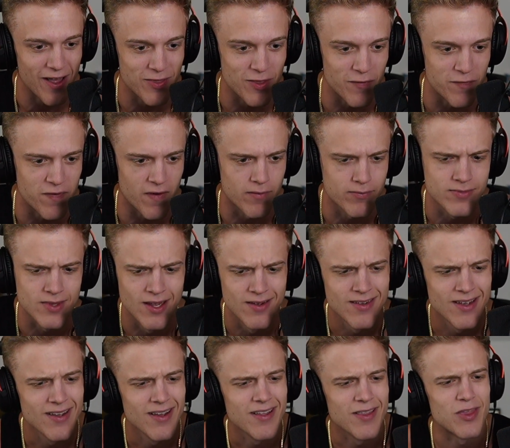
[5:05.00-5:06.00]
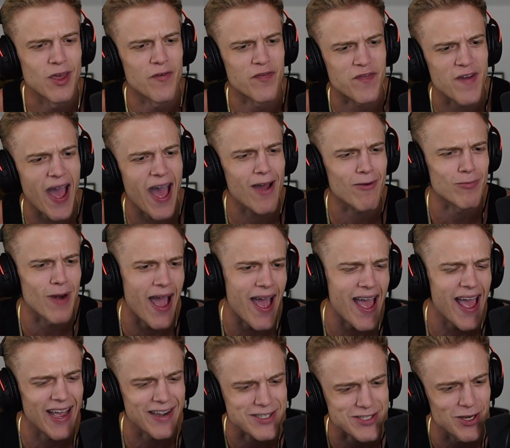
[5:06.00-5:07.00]
the the Fat Rat
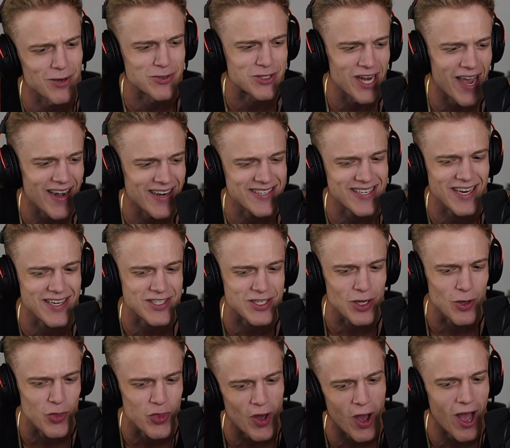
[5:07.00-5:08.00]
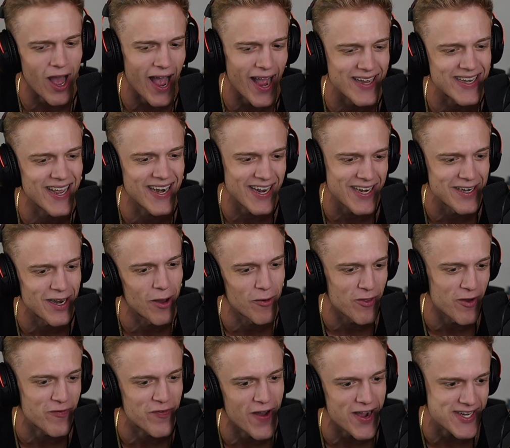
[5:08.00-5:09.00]
Exogenesis. You thought I didn't know
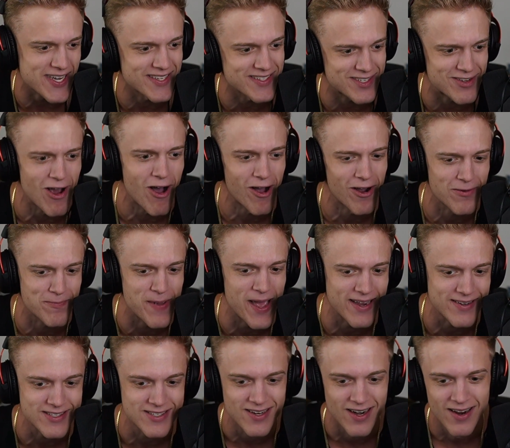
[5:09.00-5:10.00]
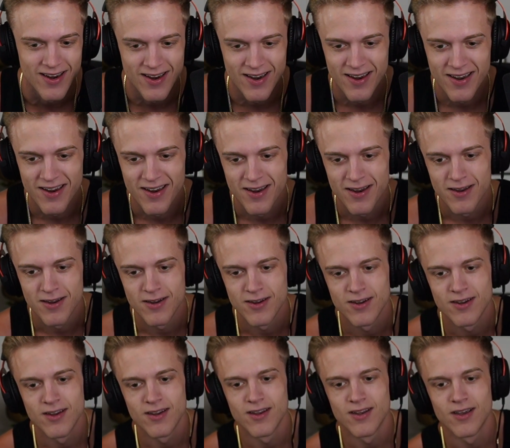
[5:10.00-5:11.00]
the fucking song, bitch?
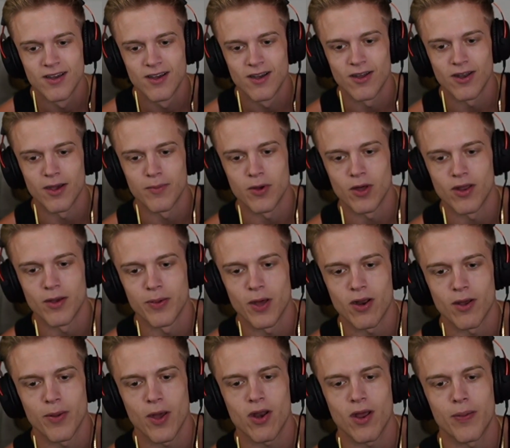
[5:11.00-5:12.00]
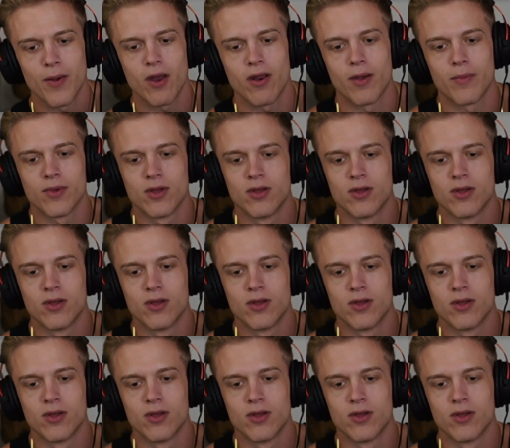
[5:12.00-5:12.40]
Hold up, hold up, hold up, hold up.